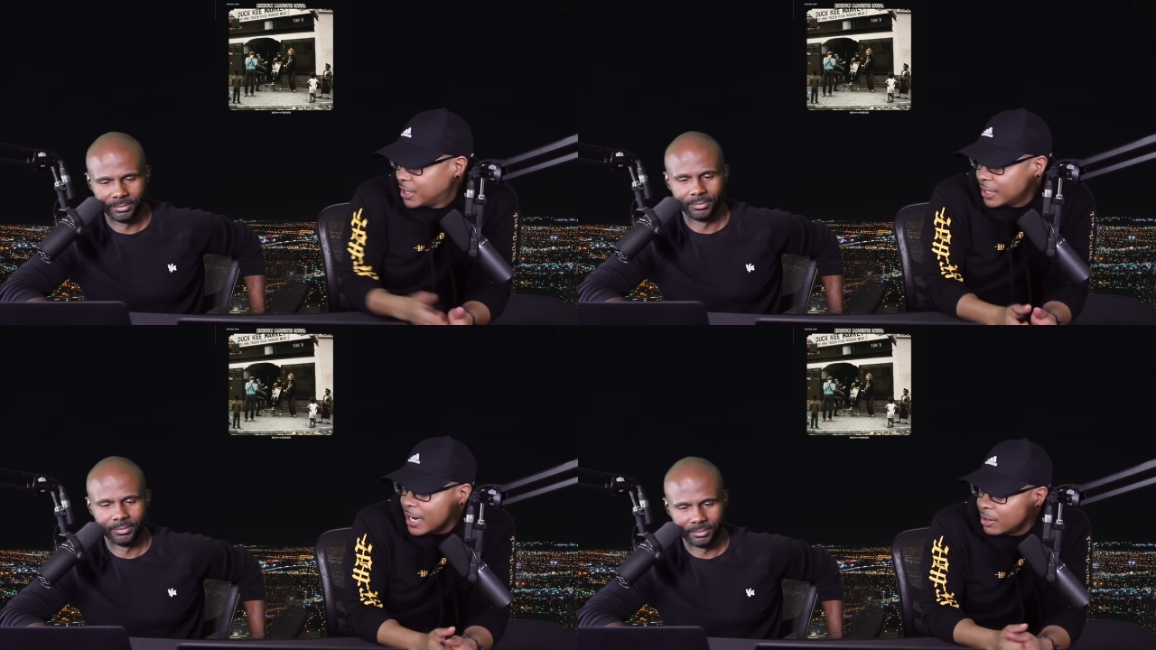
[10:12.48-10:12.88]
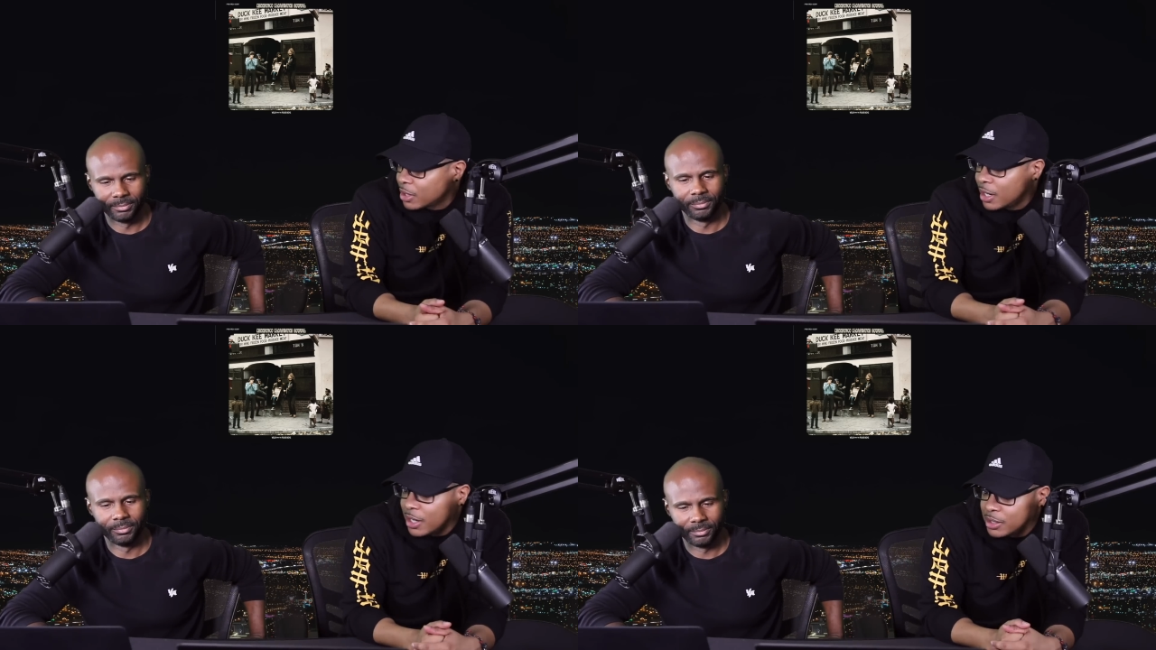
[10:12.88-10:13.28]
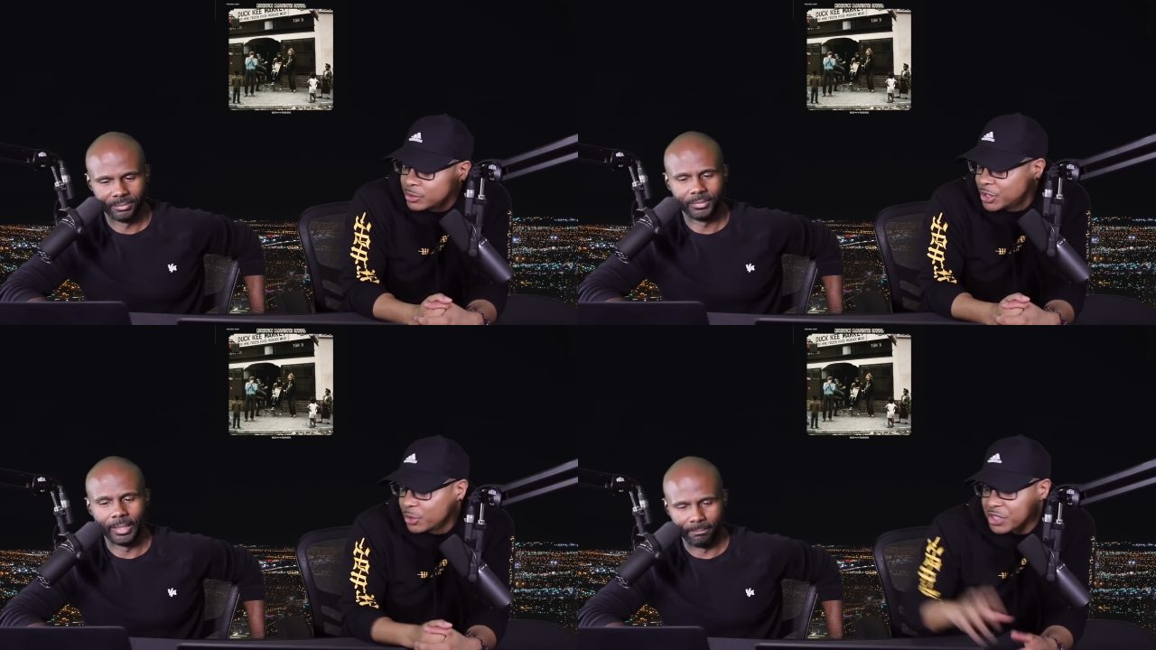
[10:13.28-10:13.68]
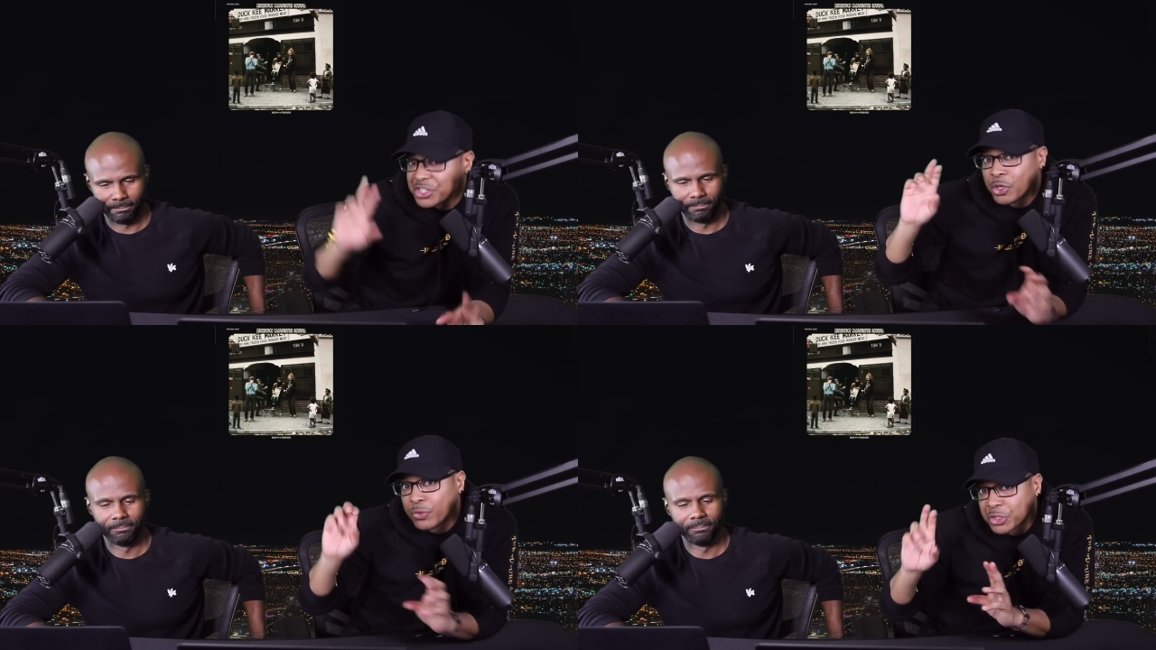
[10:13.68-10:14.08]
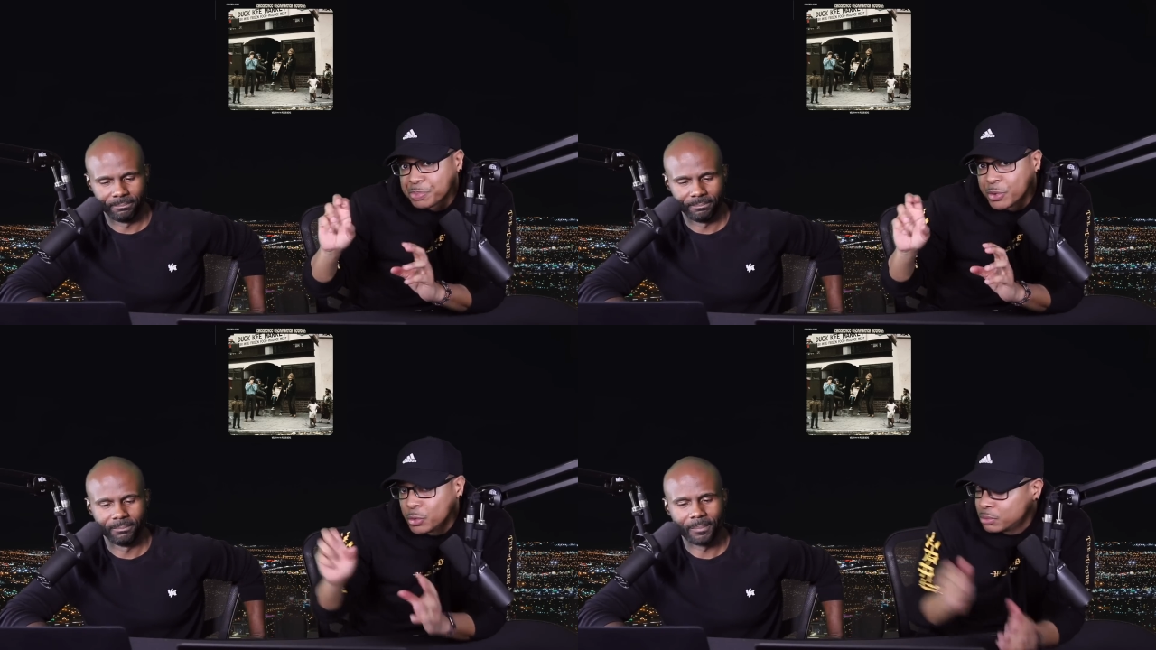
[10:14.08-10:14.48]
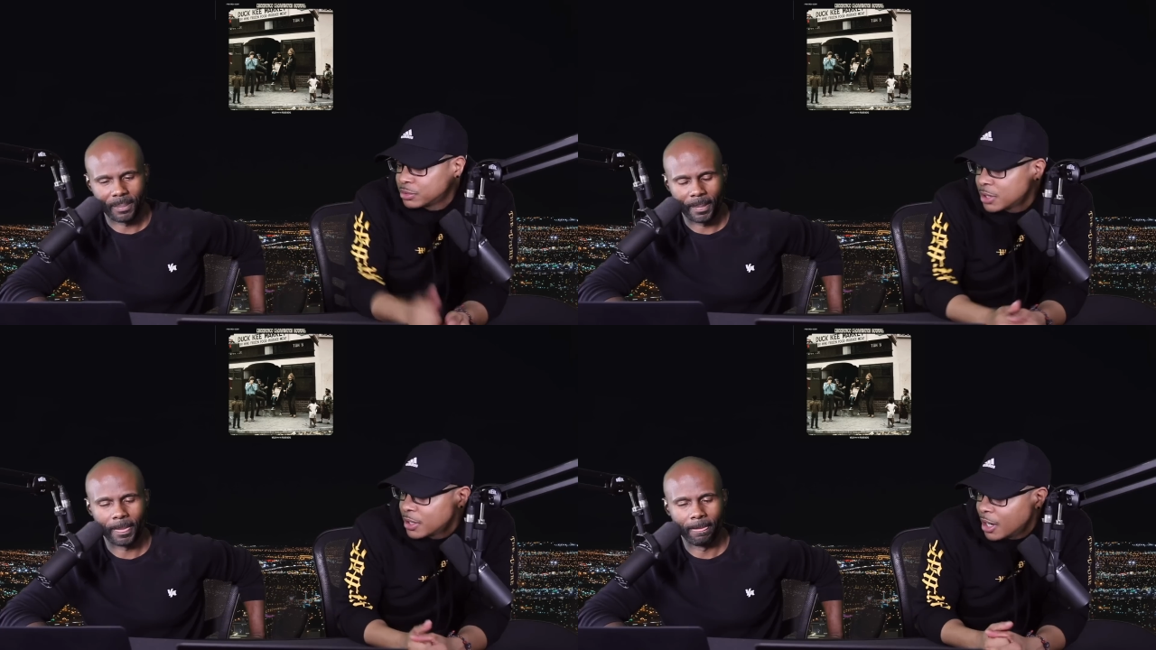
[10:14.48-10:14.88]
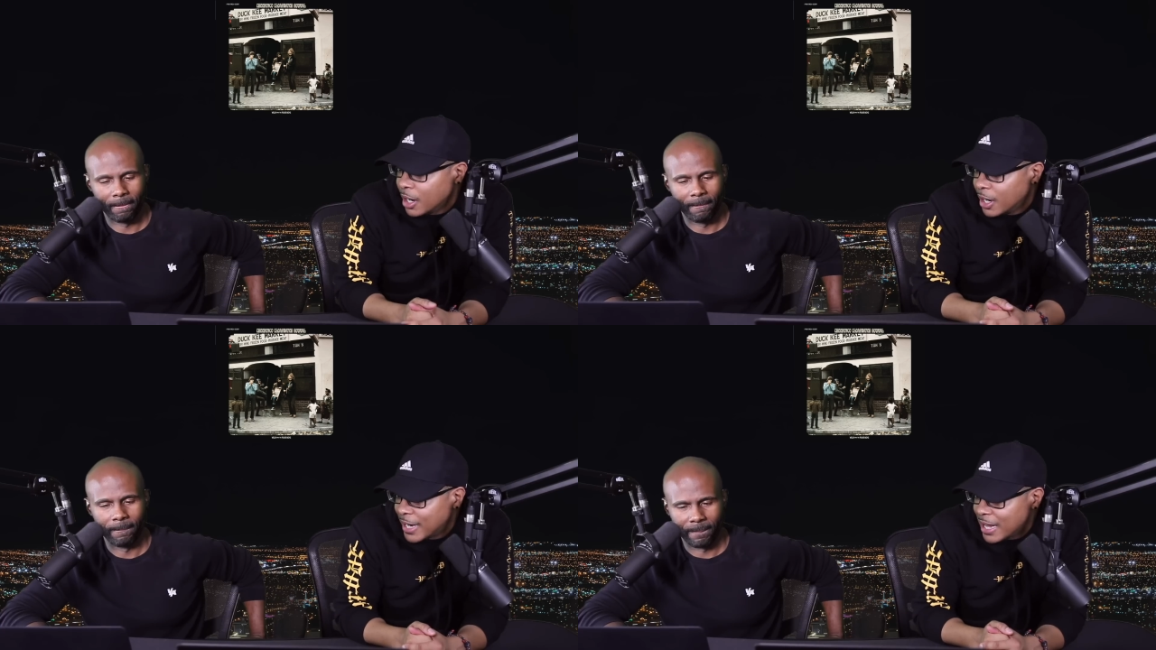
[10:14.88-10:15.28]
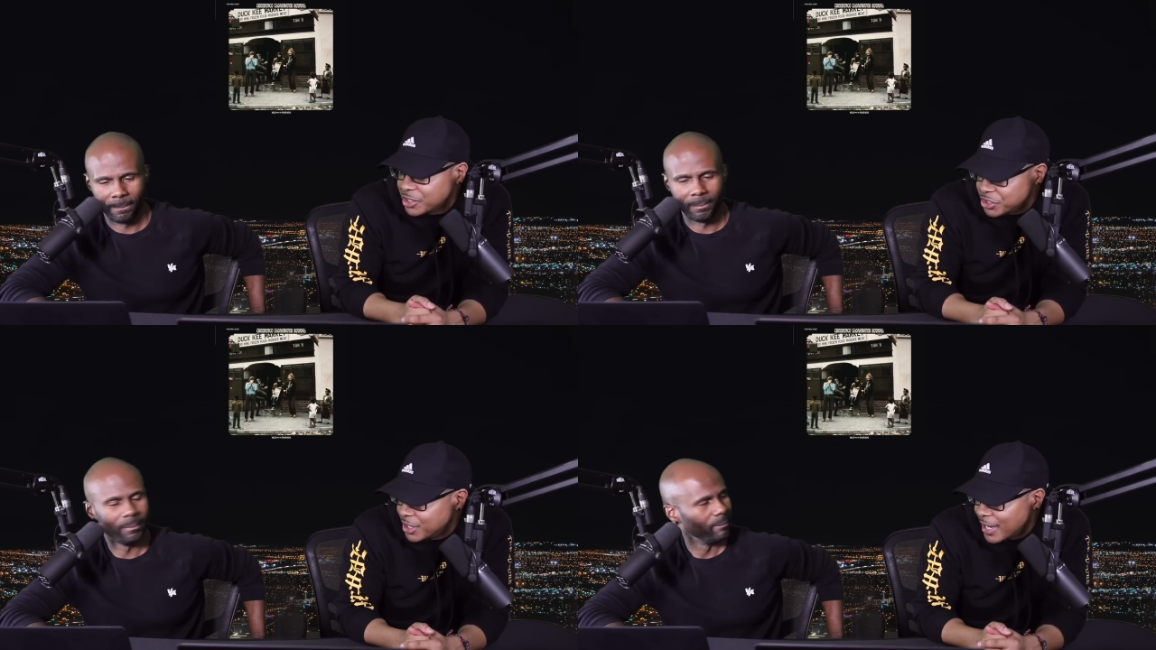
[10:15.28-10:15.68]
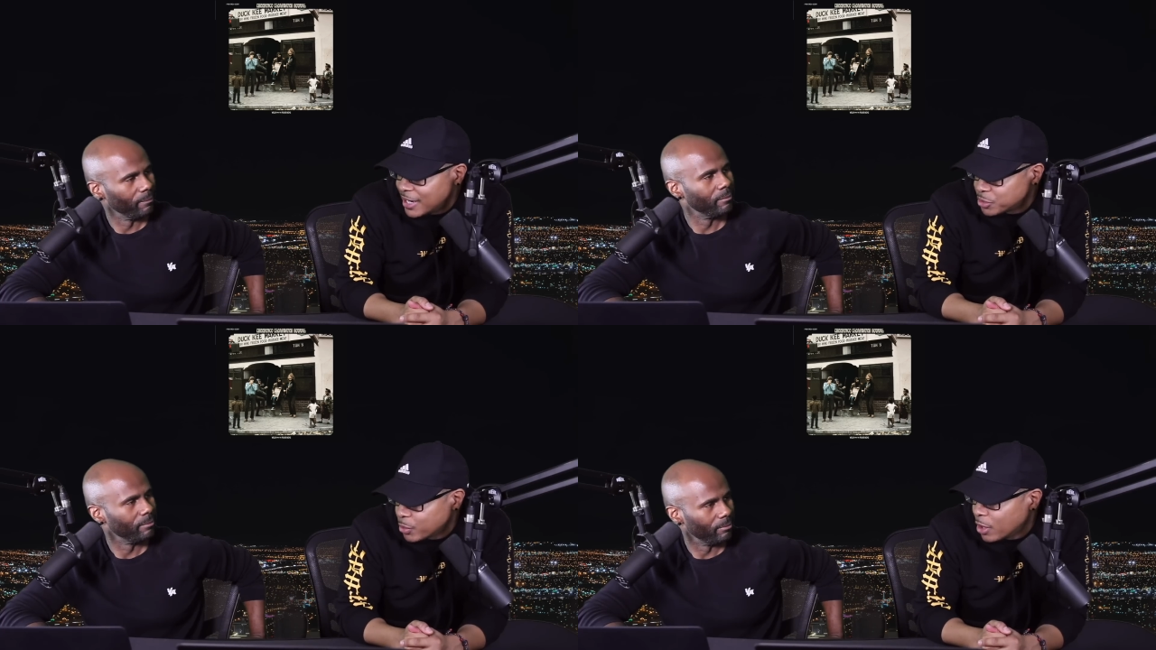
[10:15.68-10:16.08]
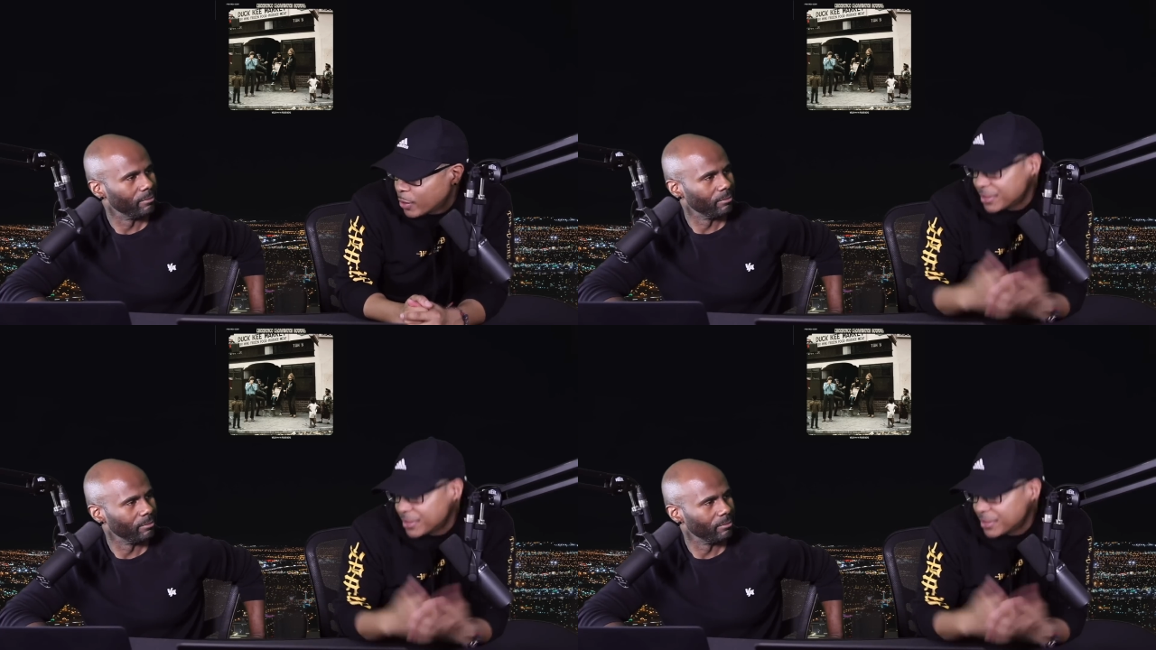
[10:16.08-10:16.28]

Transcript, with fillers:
Speaker 1: eating out, uh, you know, the silver spoon uh, analogy in that as well, right?